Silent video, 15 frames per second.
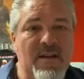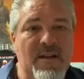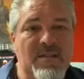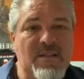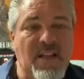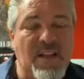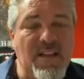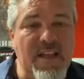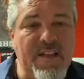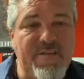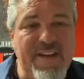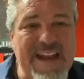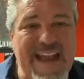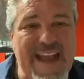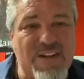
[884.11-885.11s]
to live
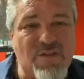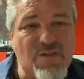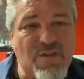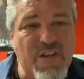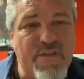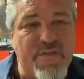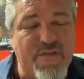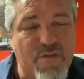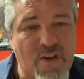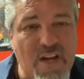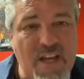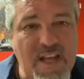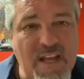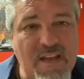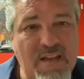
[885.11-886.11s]
naturally
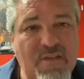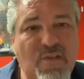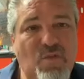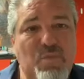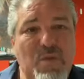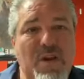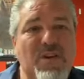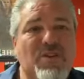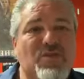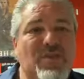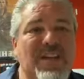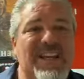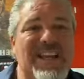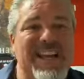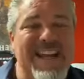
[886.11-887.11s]
free, spiritually
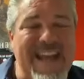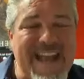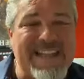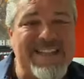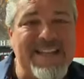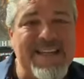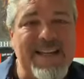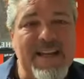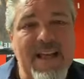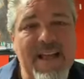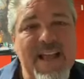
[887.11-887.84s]
connected,